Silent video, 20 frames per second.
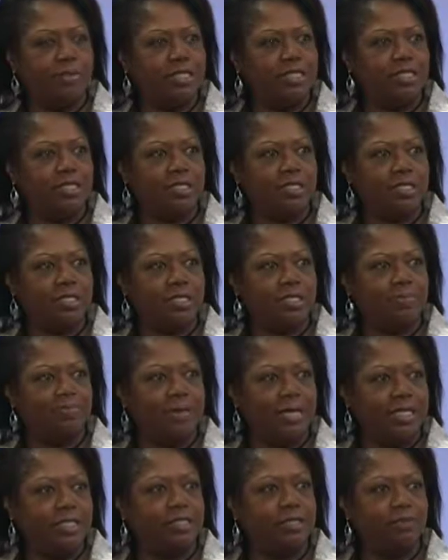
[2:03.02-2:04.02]
businesses
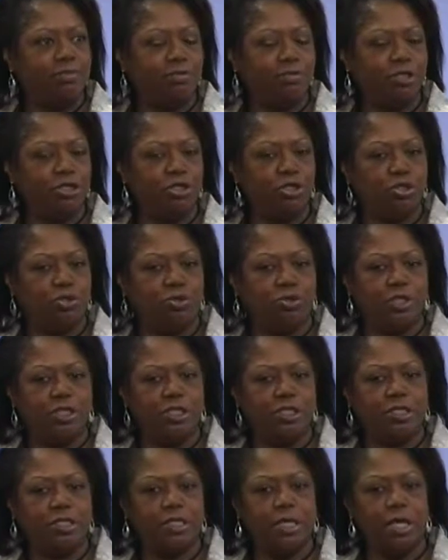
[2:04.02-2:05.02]
based in Prince
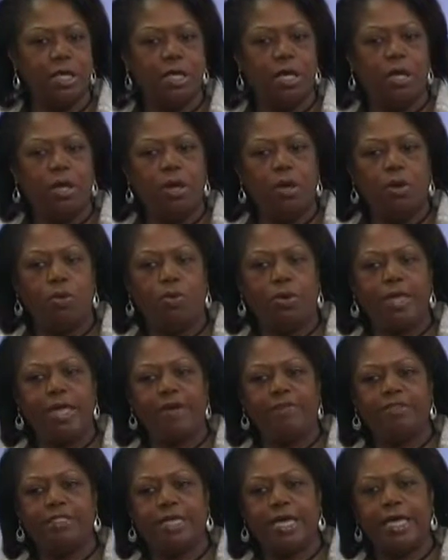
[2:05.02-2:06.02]
George's. We
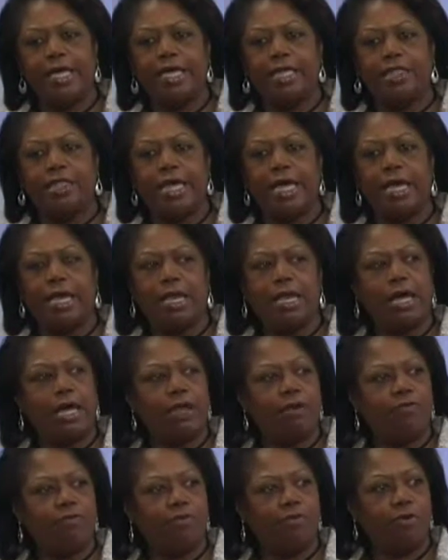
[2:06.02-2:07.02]
have taken that
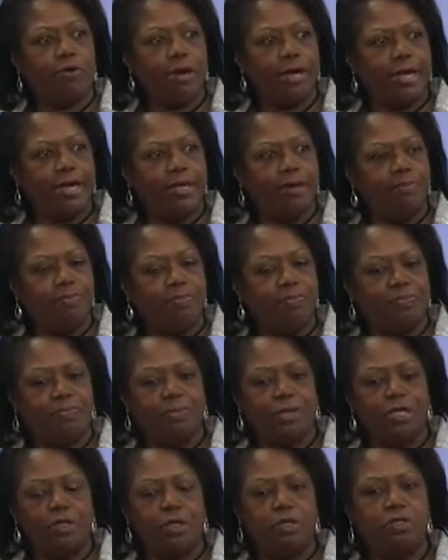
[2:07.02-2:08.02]
line of credit,
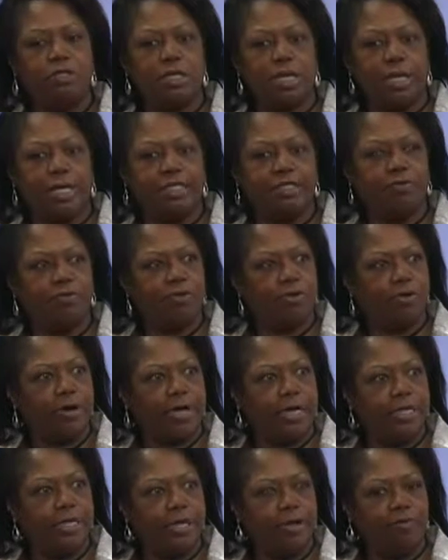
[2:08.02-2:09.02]
those lines of
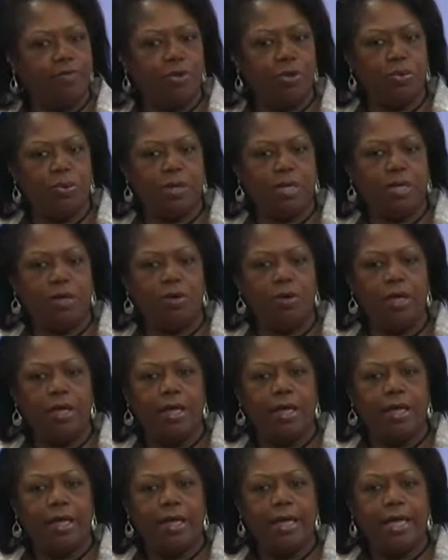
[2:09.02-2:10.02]
credit, if you will,
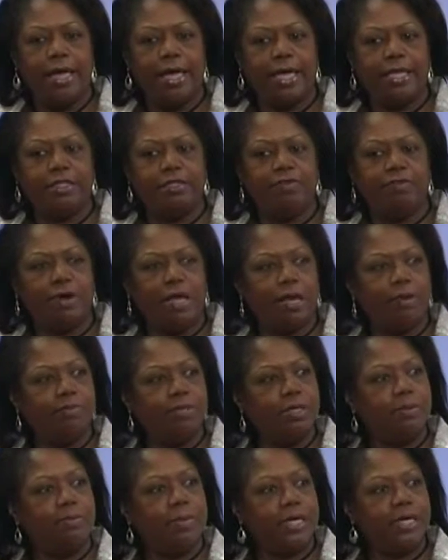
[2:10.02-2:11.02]
and
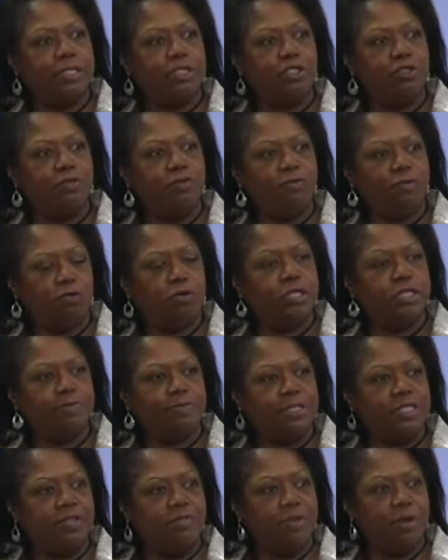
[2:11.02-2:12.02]
developed them into four
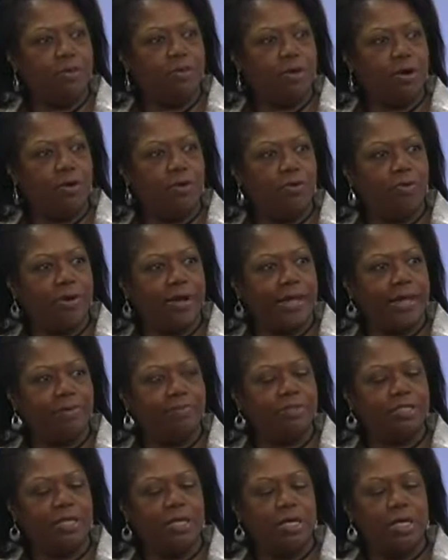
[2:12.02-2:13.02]
specific
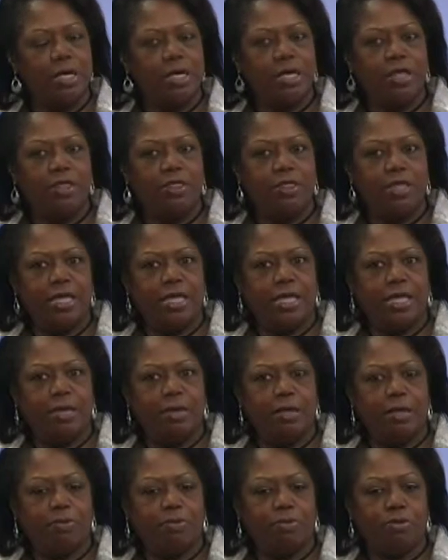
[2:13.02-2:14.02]
programs.
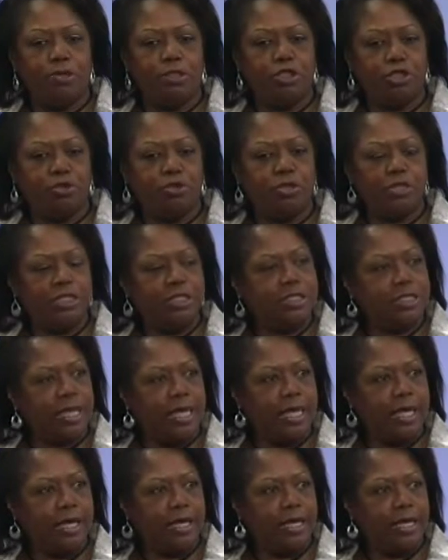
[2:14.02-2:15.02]
The Prince George's
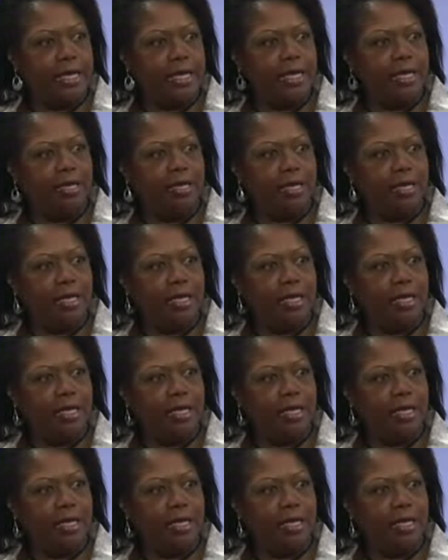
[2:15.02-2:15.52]
County